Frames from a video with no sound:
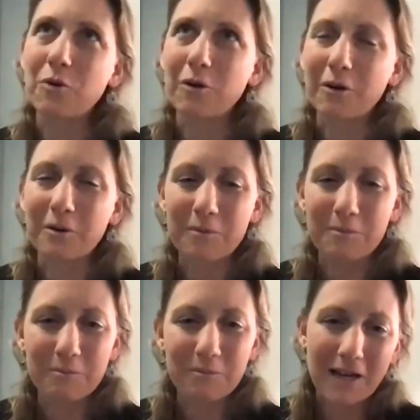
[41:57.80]
for
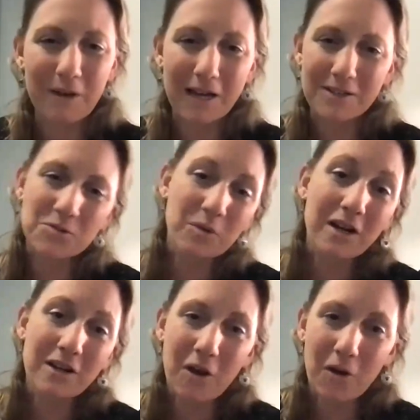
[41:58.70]
mass
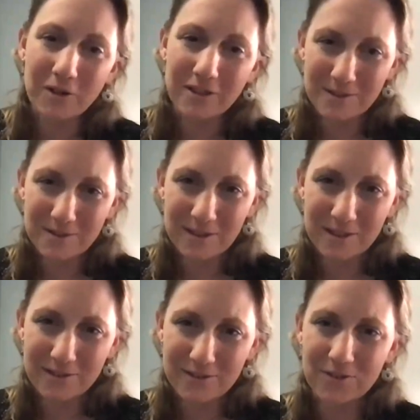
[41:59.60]
radio,
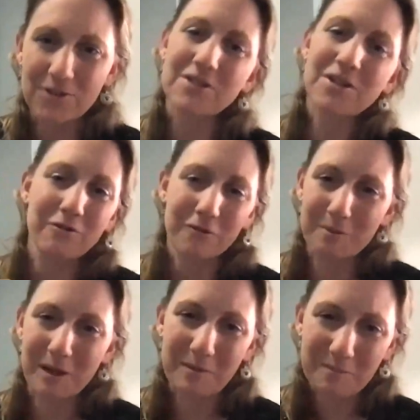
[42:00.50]
it's good enough for
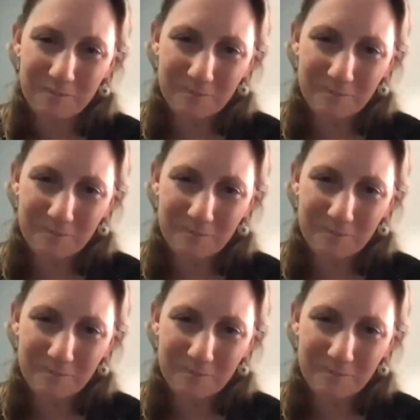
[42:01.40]
me.